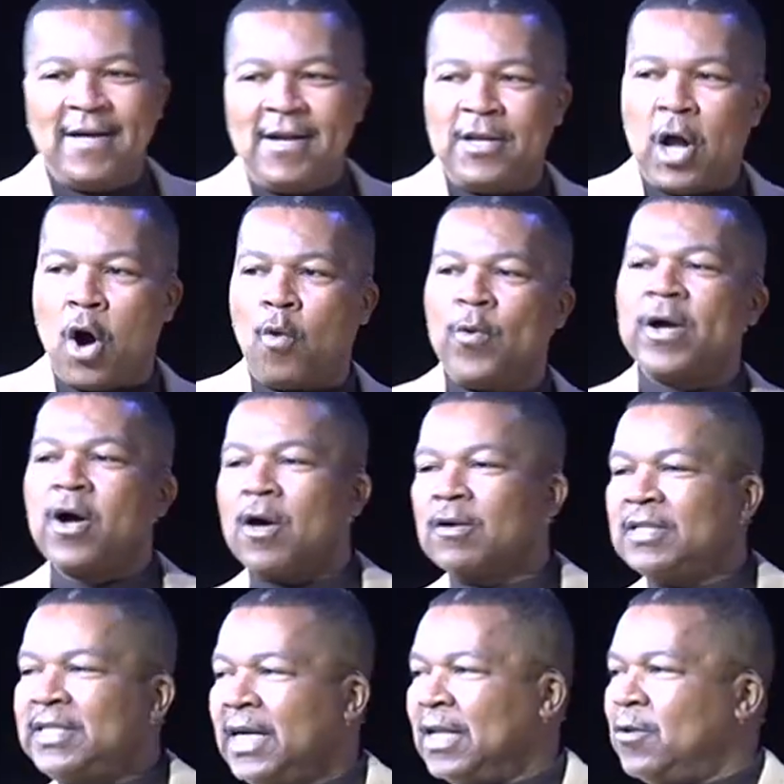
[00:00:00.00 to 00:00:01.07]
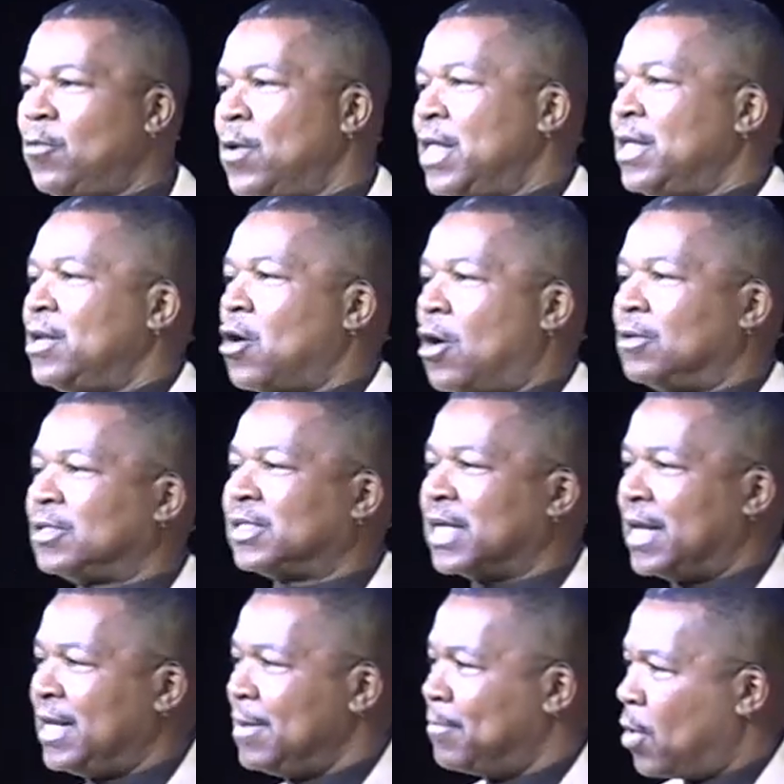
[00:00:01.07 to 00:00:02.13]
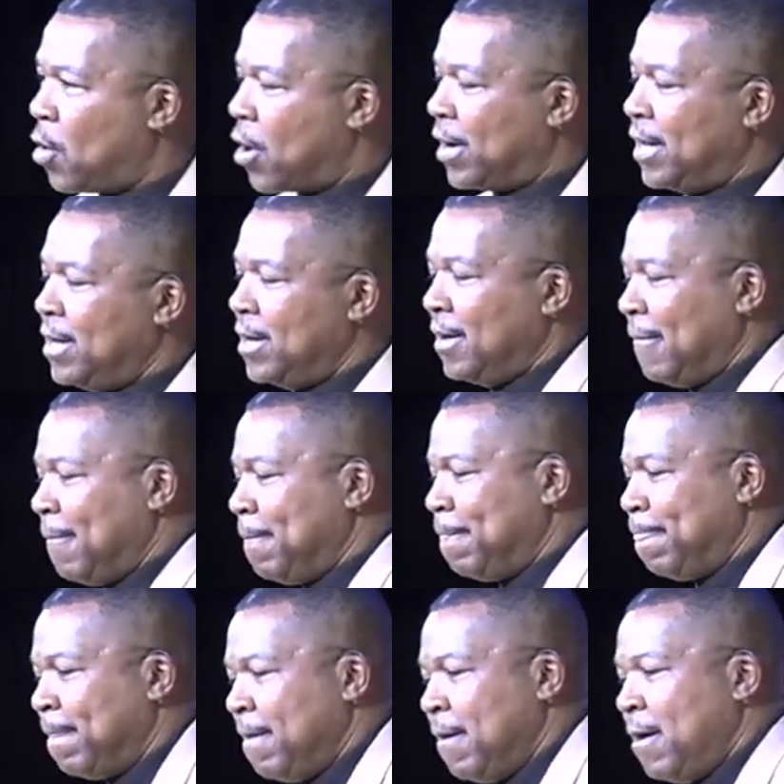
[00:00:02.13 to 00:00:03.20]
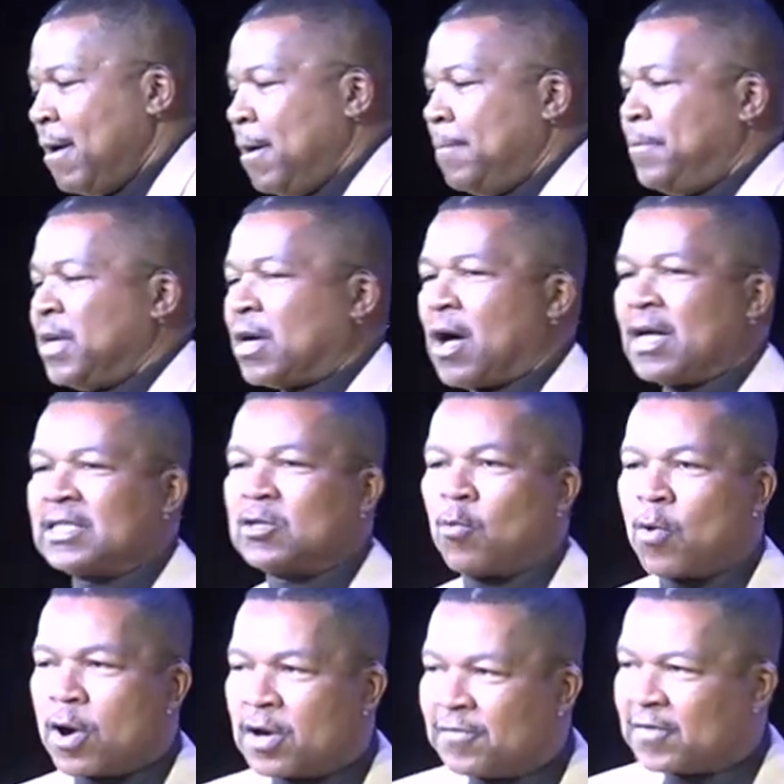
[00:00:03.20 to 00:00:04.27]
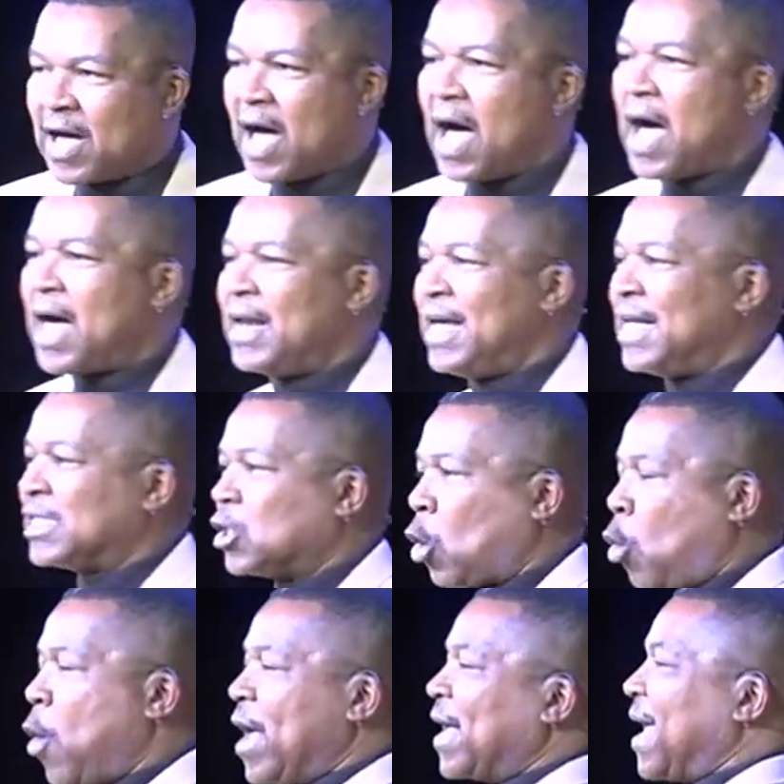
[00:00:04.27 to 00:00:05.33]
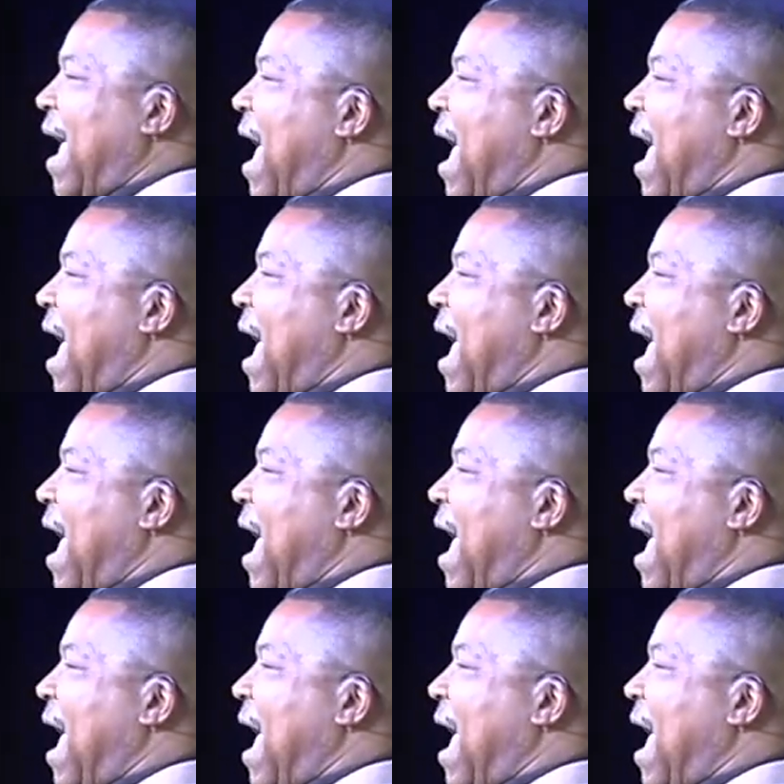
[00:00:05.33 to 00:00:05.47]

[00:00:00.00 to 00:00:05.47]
No, we're going to deal with it on Sunday morning, because the Word of God is quick